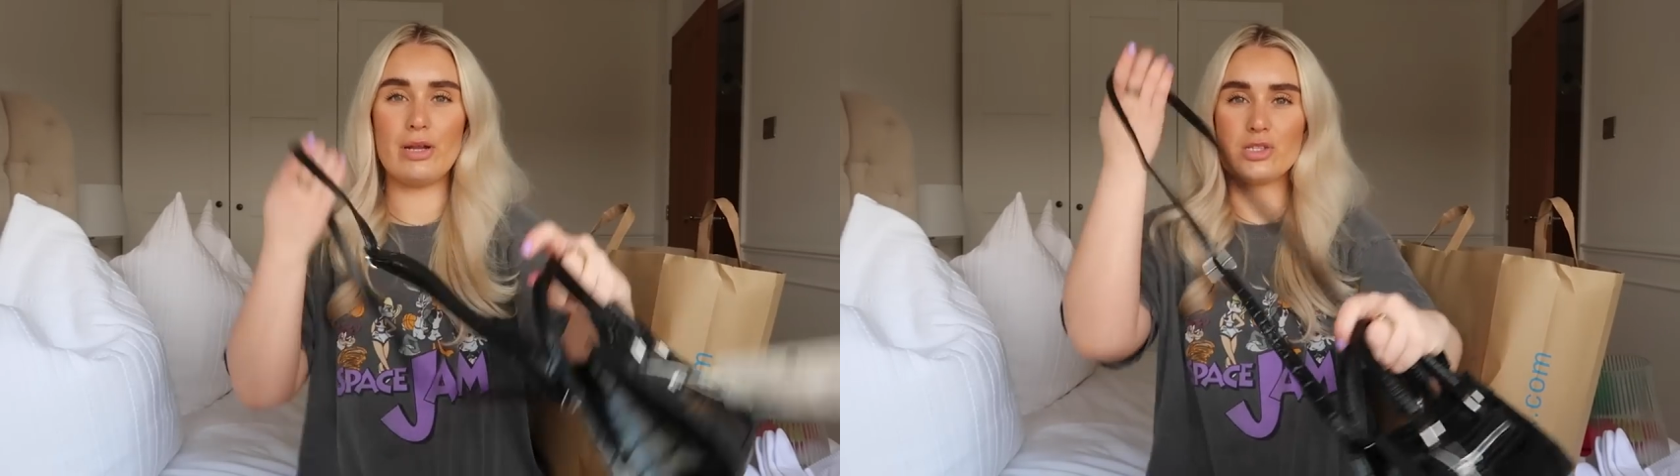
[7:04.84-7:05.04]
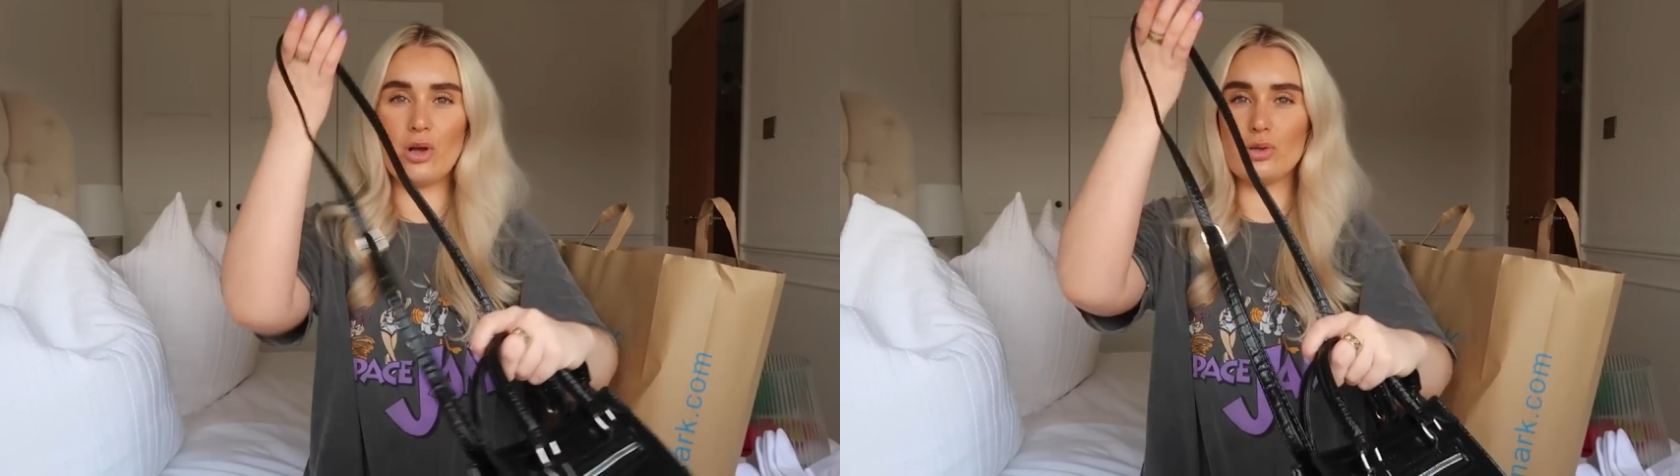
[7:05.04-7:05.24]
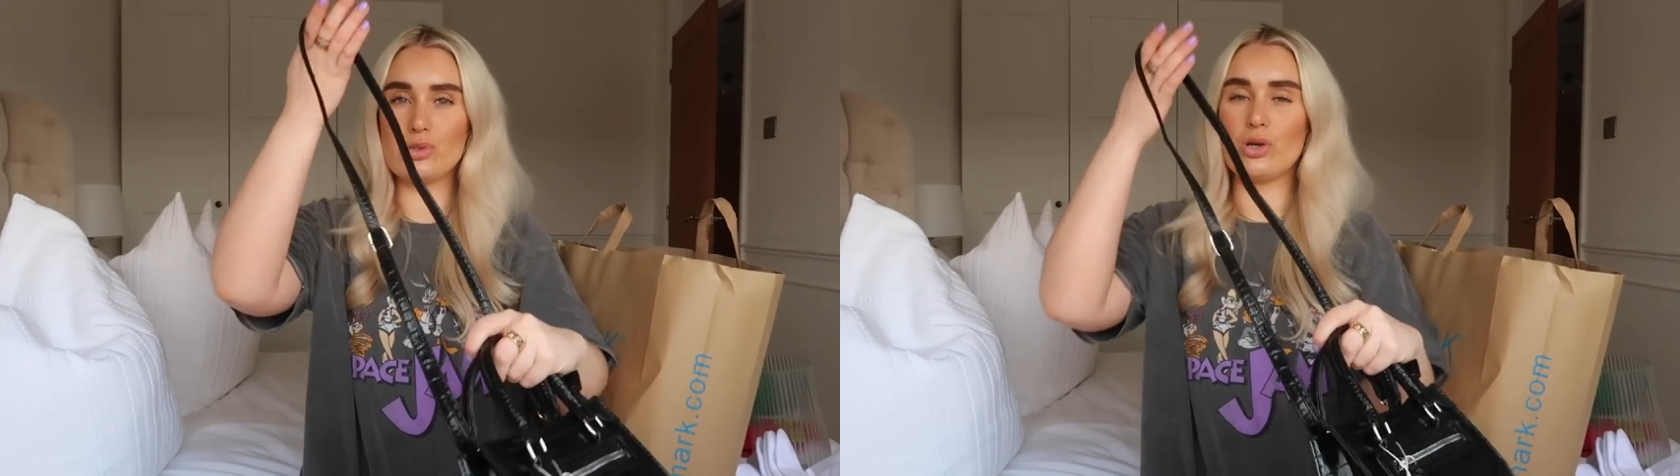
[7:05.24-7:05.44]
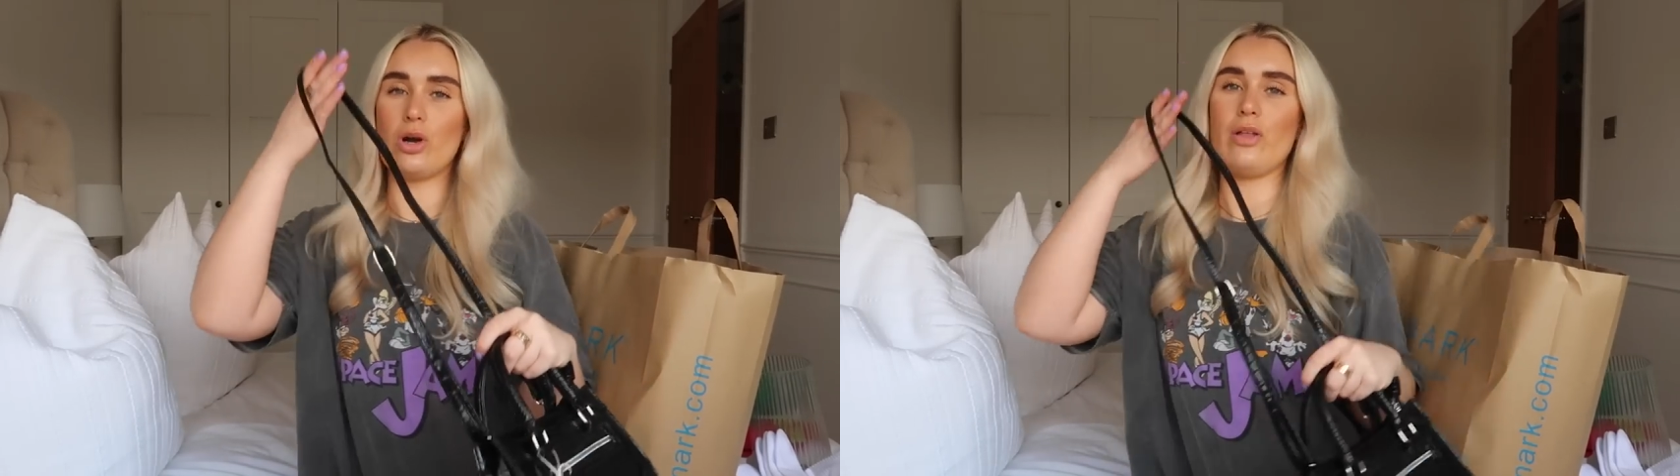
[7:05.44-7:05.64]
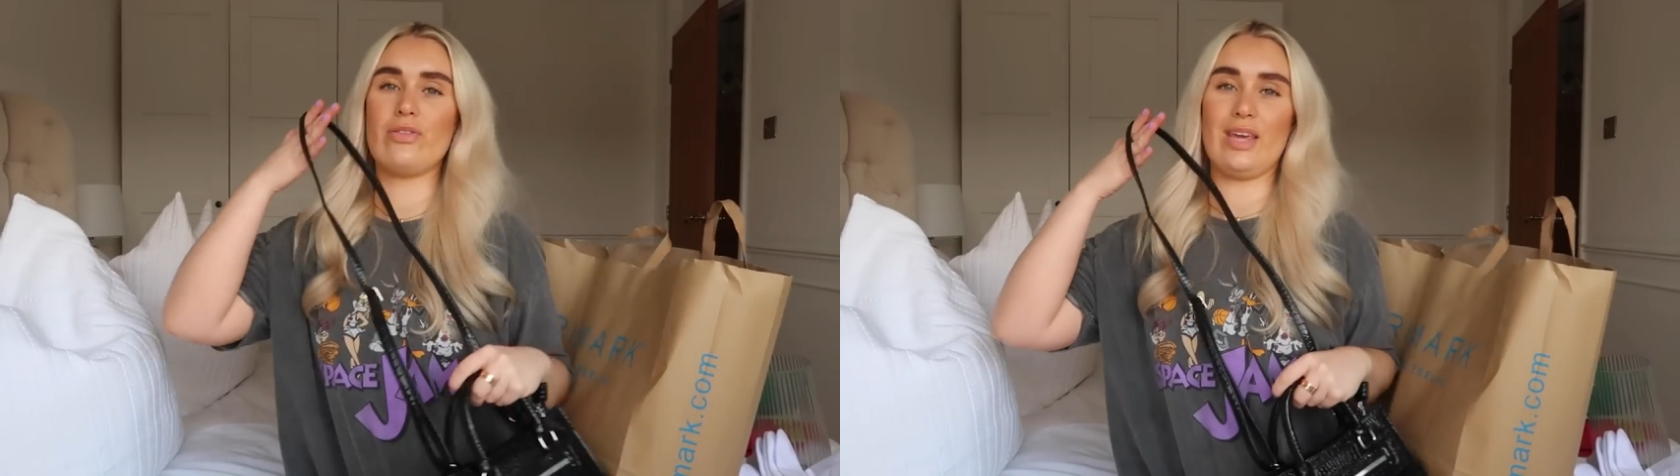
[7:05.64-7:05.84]
but it's also
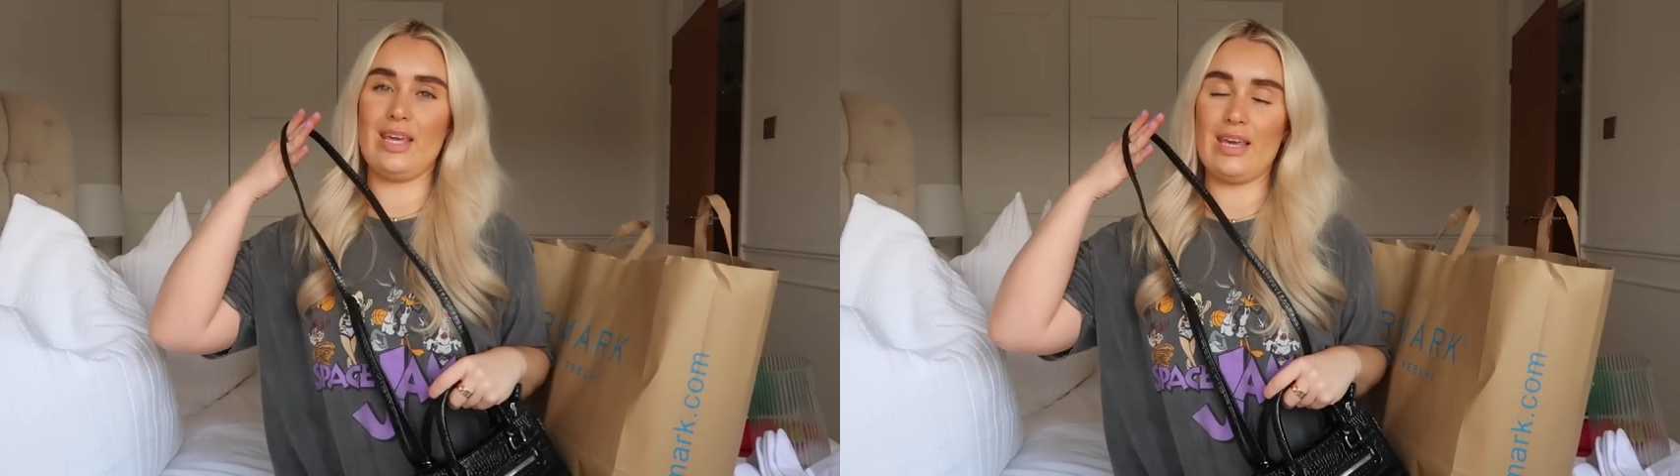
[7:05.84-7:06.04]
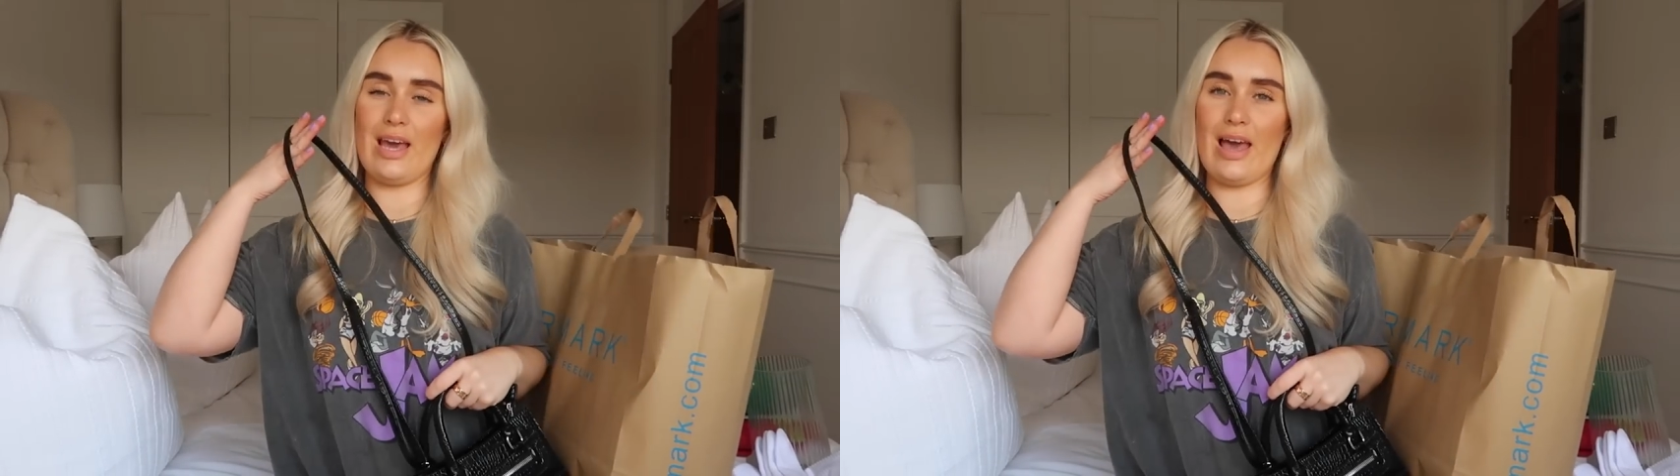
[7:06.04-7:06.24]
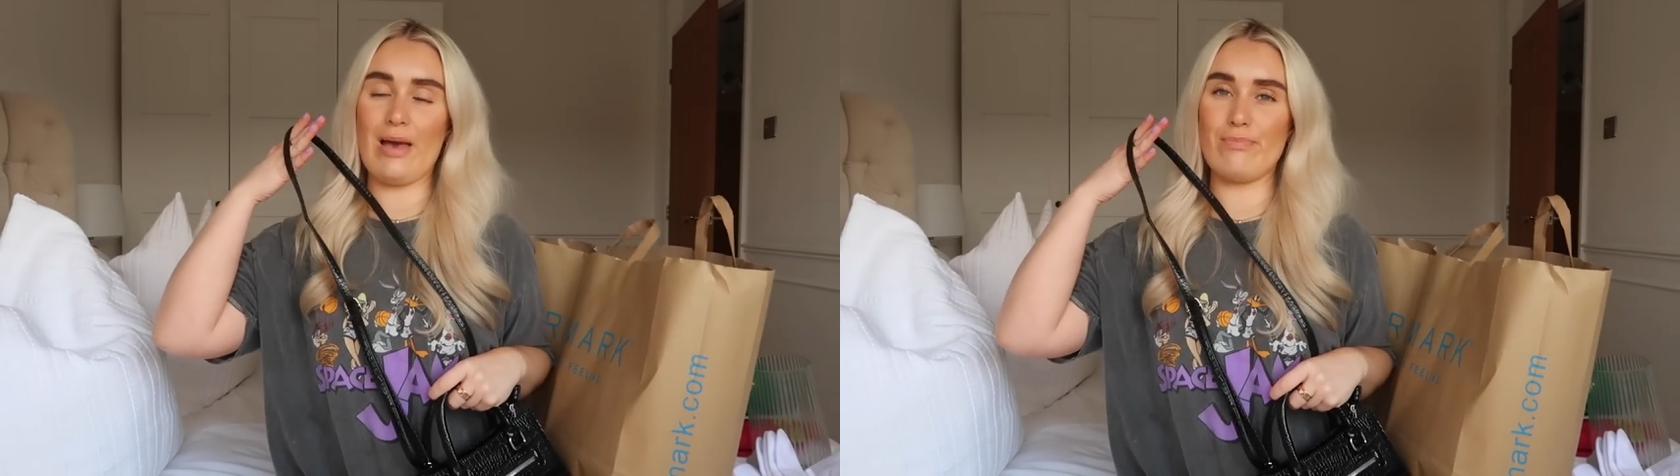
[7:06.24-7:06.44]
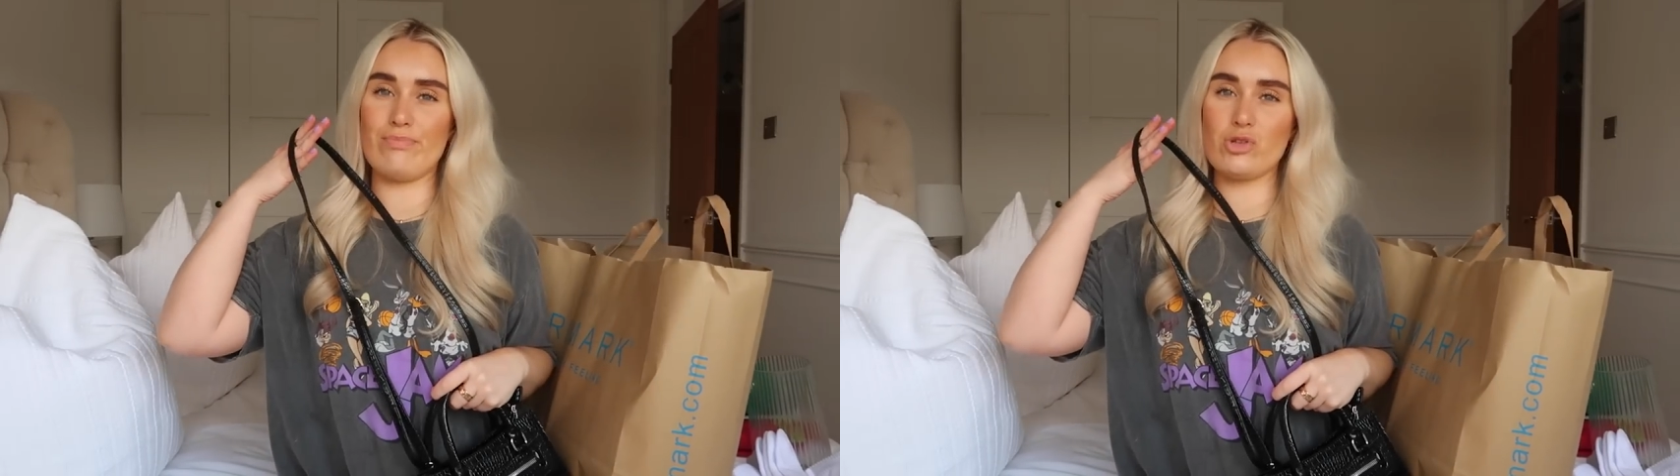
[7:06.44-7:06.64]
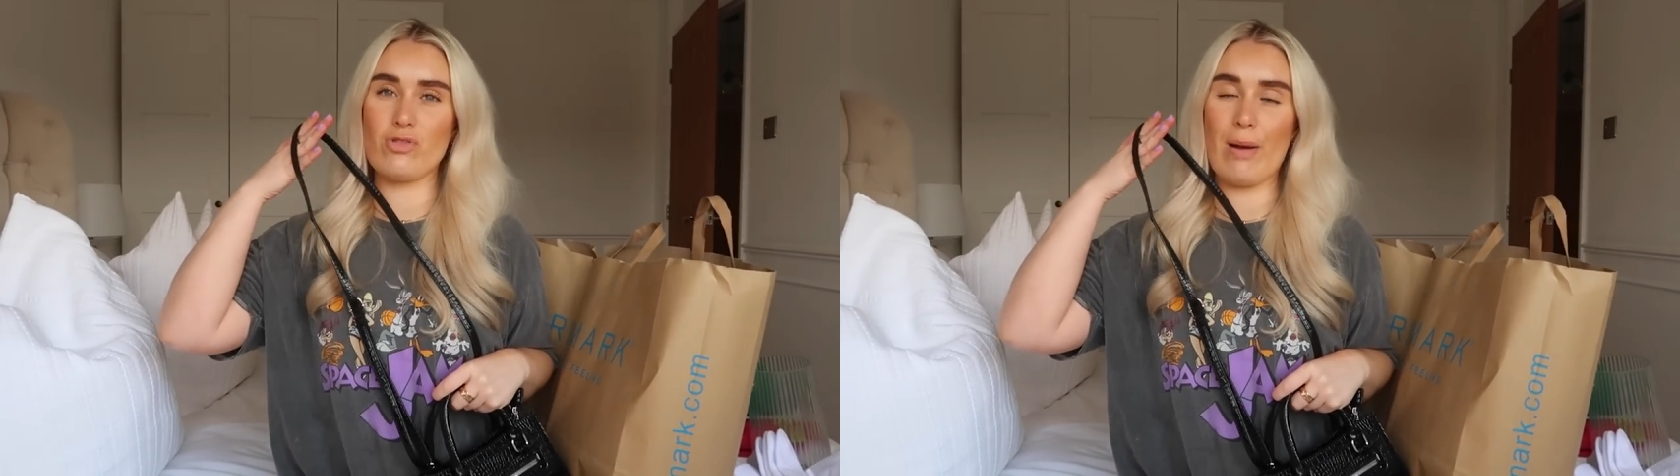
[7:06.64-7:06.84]
got the
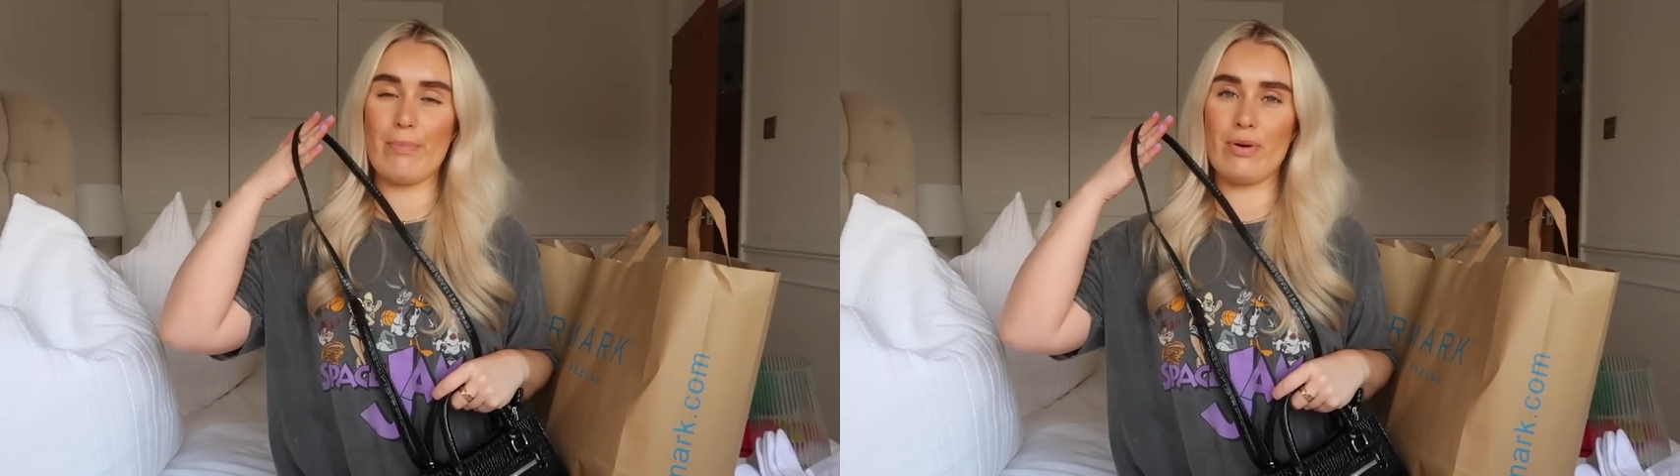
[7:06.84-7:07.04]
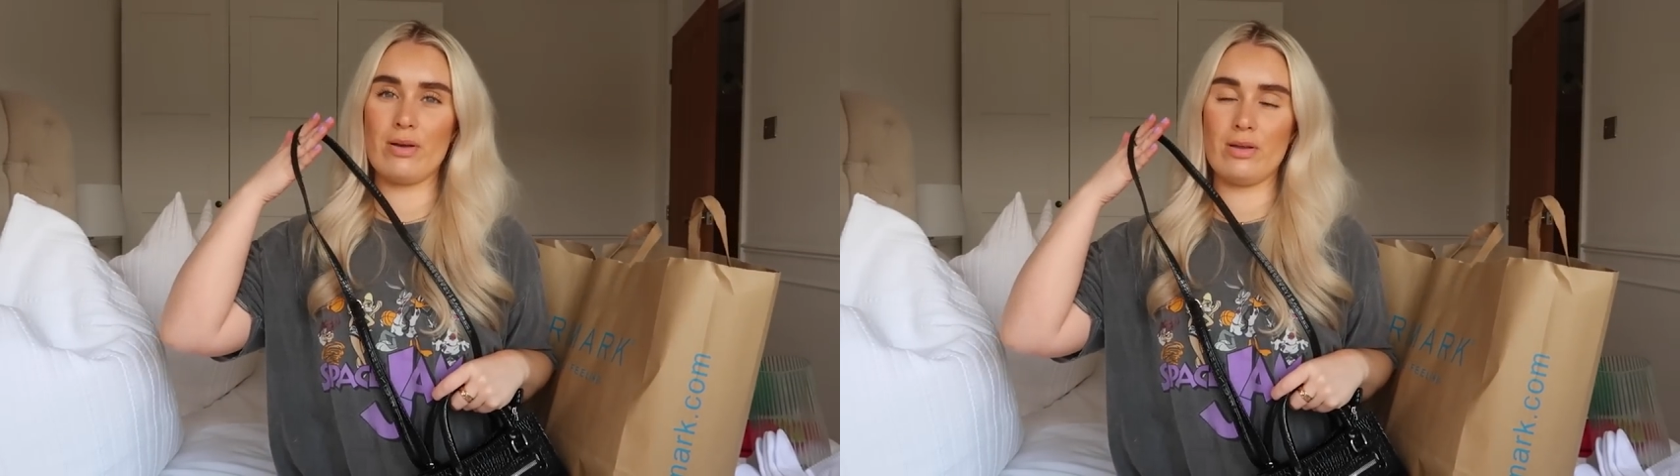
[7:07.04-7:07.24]
um, strap